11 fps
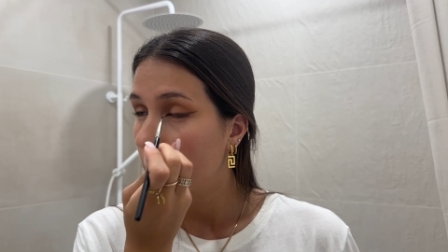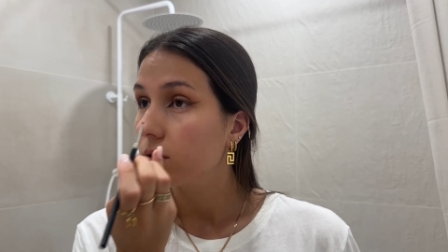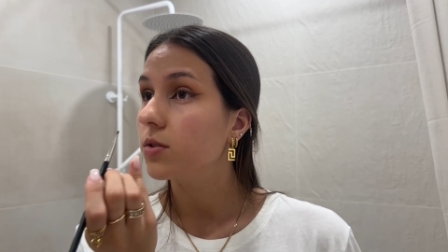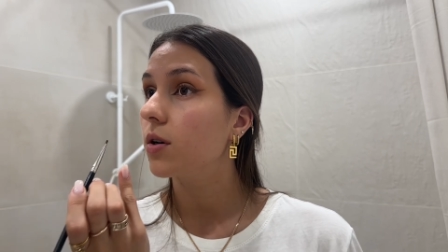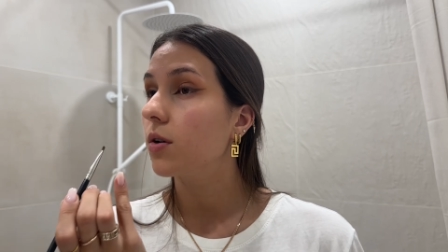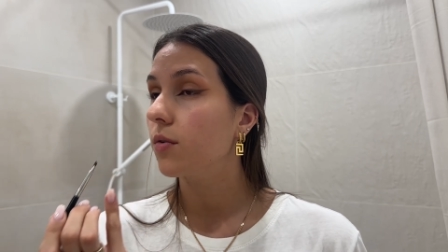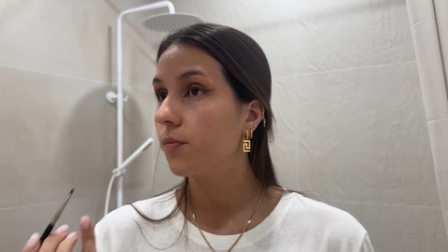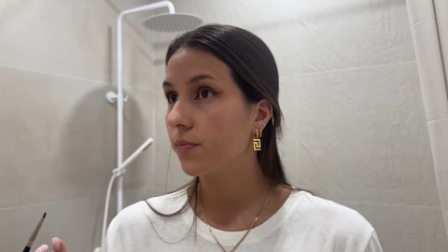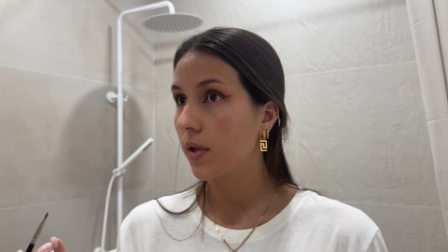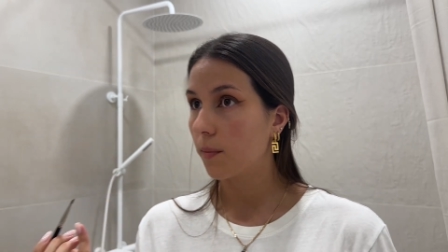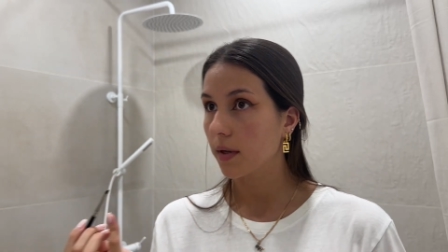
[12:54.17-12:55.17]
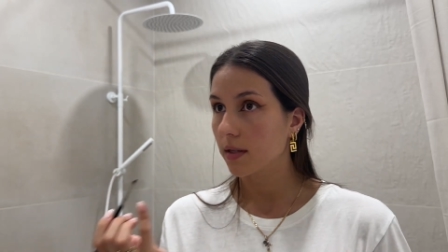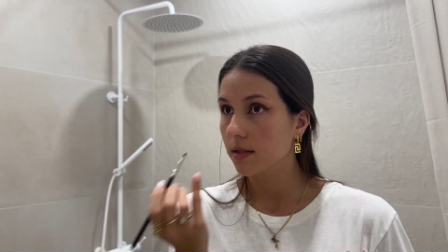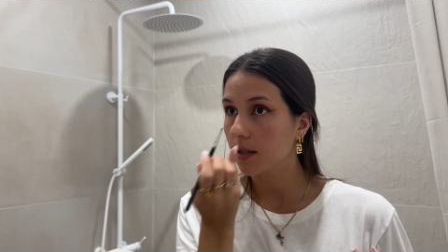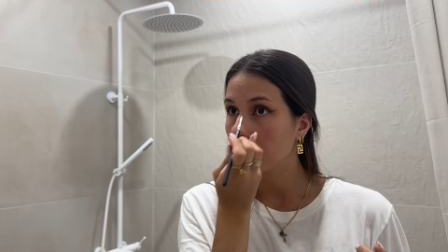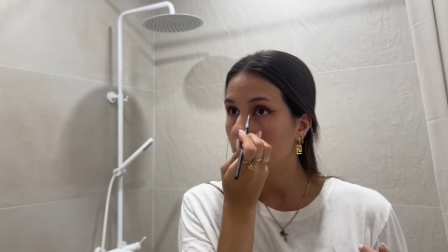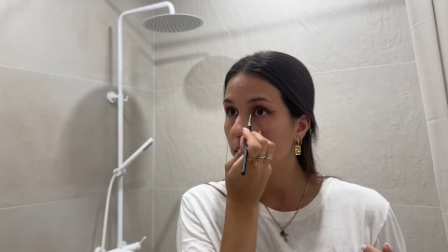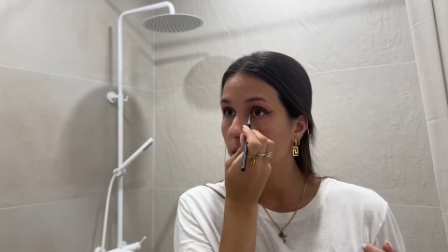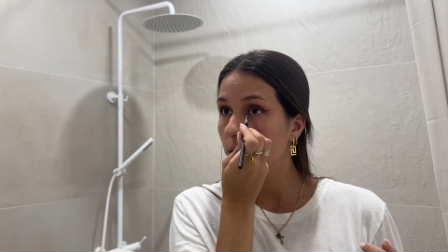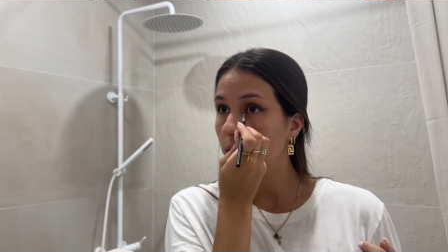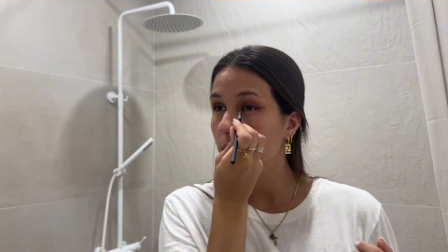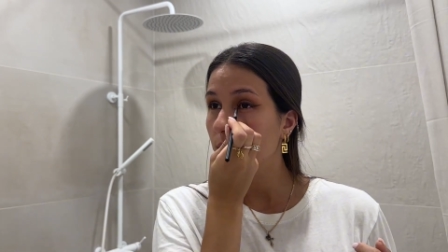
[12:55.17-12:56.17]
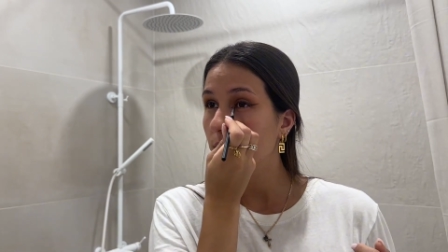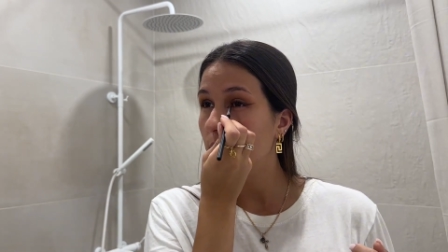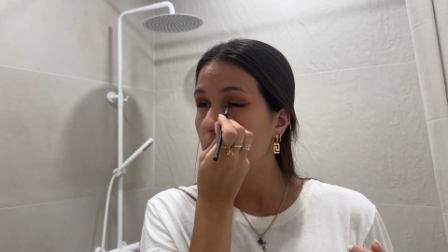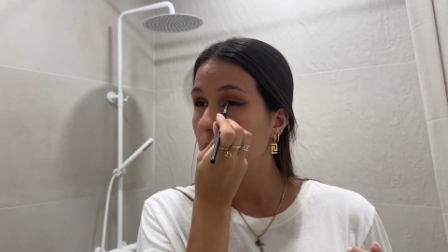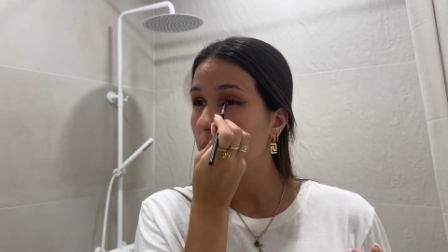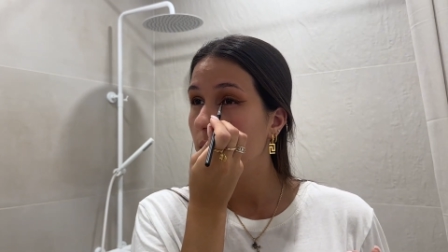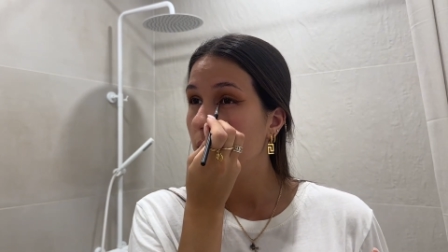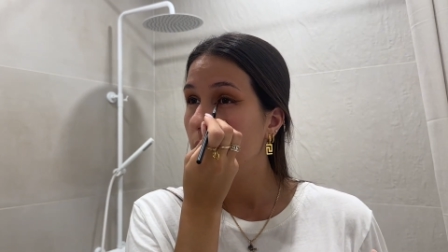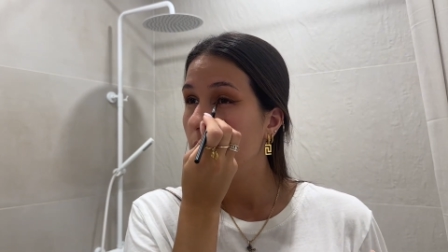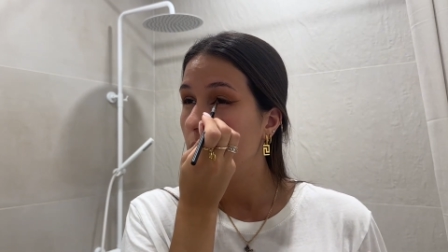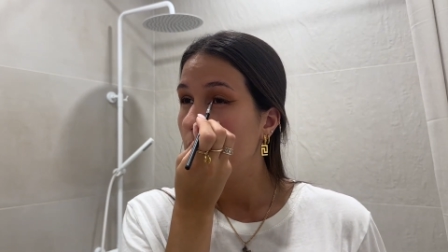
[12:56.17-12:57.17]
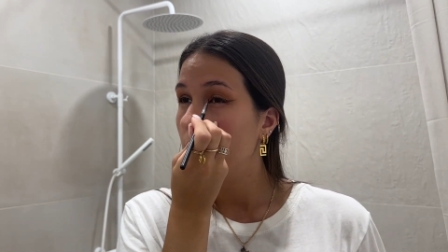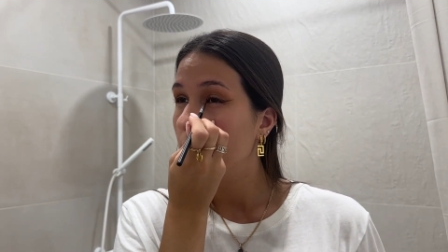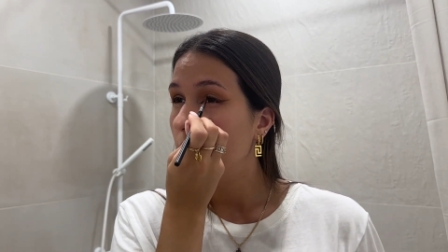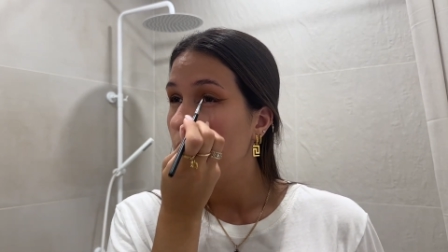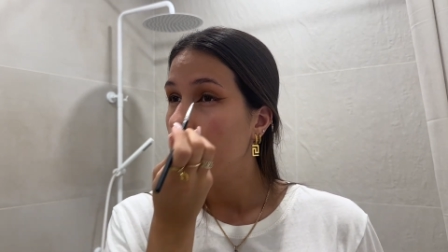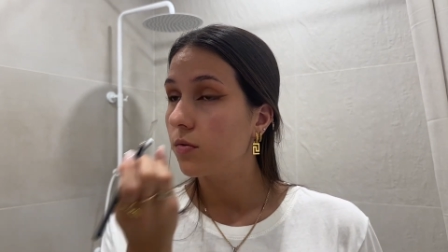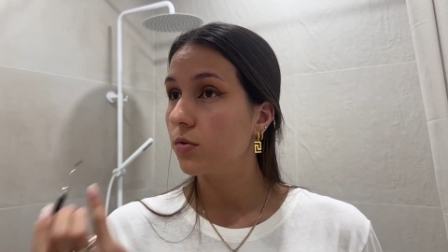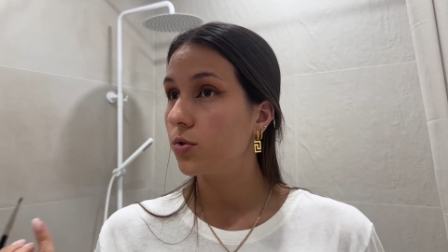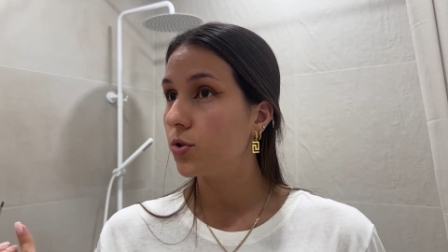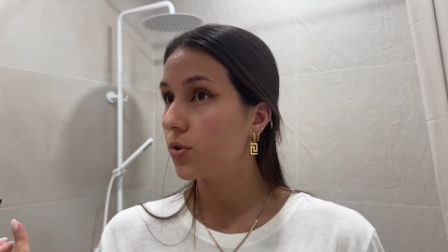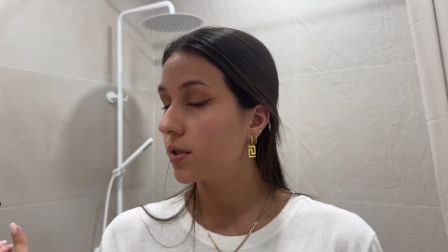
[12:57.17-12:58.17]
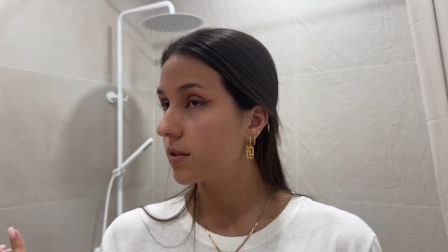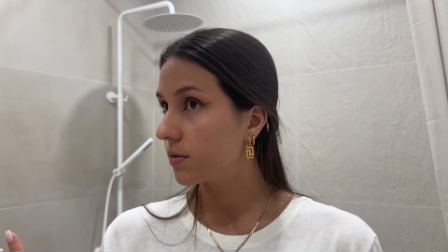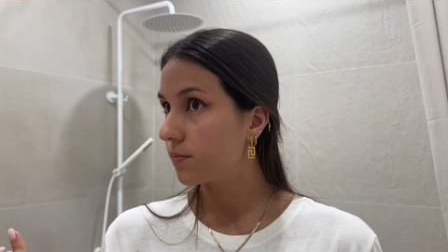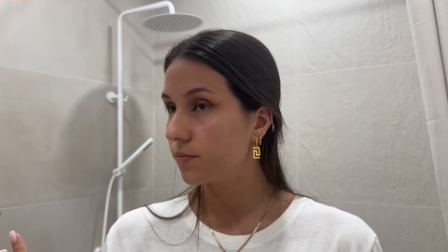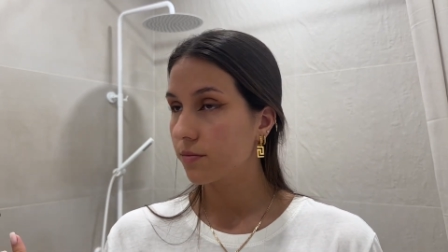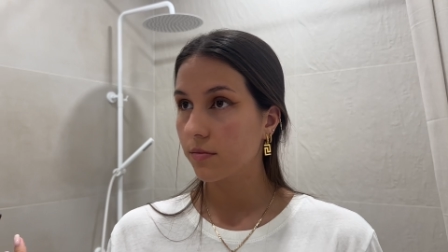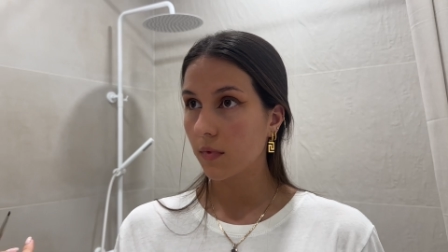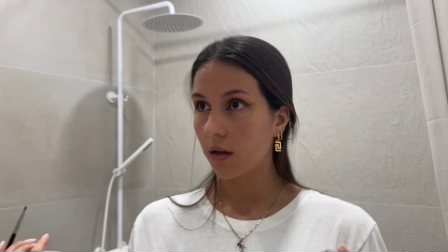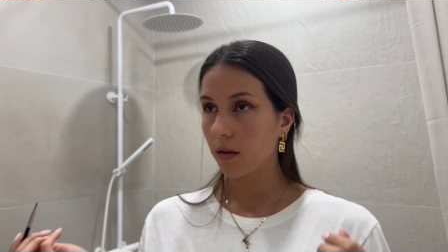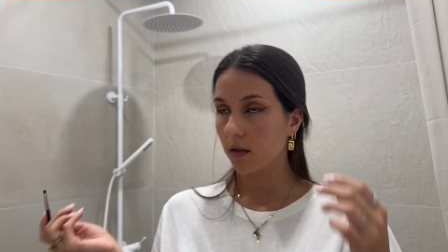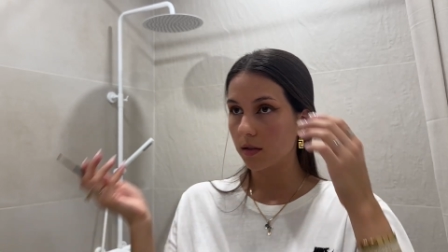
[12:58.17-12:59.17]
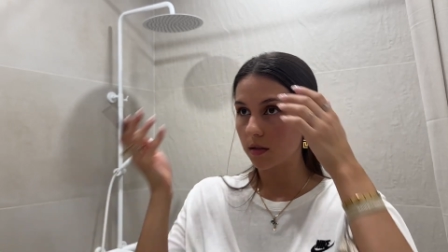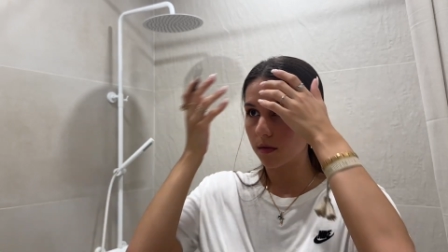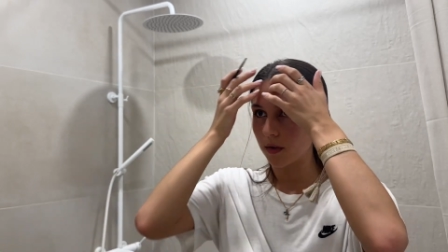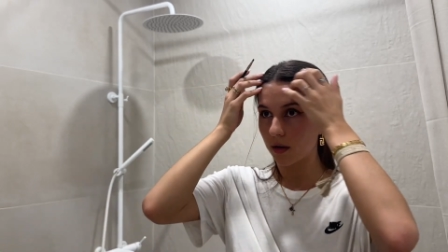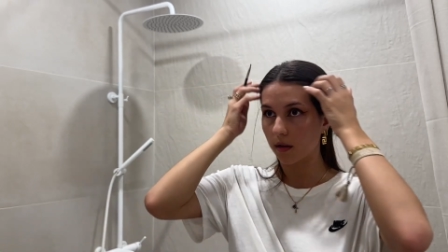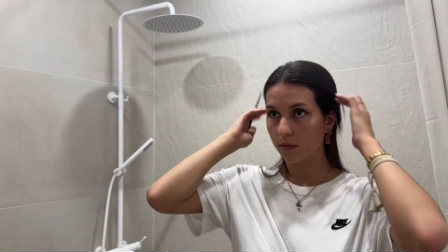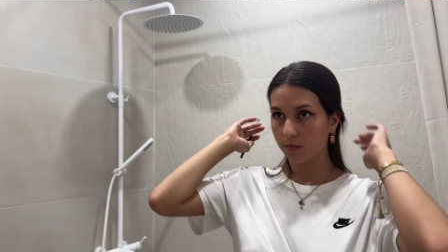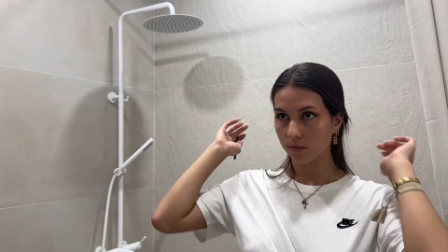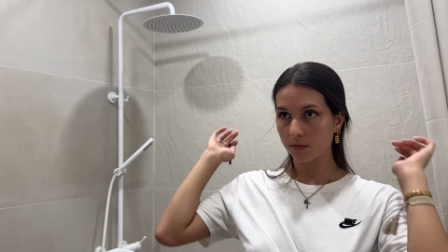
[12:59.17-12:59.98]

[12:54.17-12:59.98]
So I'm excited for the food choice. I think this is fine.